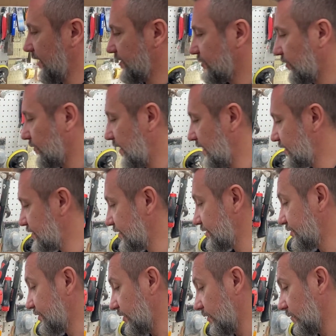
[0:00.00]
intonation,
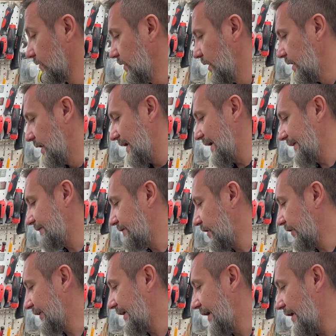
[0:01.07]
so I had to
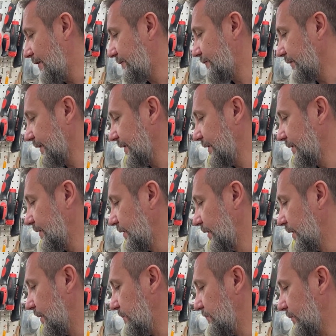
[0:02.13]
very carefully
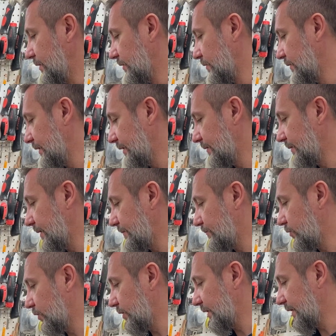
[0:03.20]
mill and then
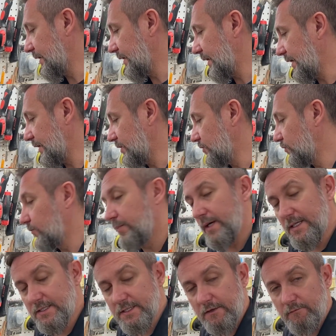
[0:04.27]
put in a new
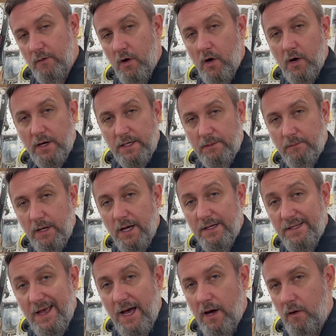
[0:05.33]
piece of mahogany, a
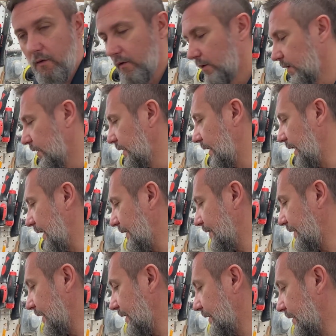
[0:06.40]
dowel, and
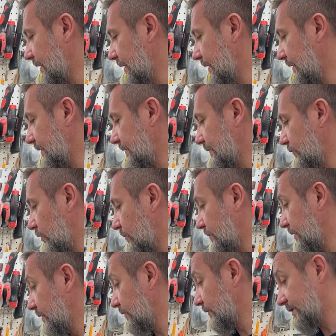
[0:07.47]
then
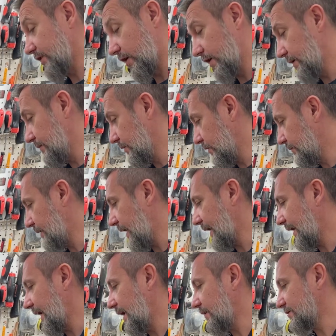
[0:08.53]
it's already milled
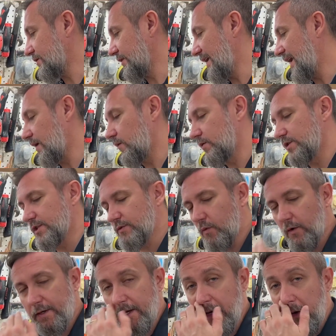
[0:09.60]
back out. So now we're just
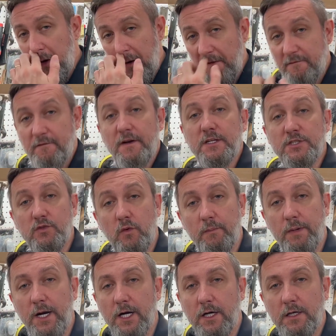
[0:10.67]
working on finish
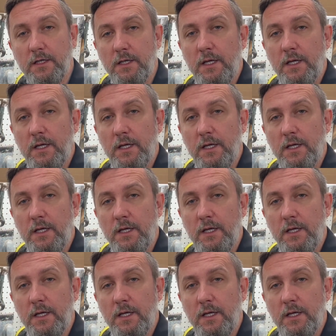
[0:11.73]
repair.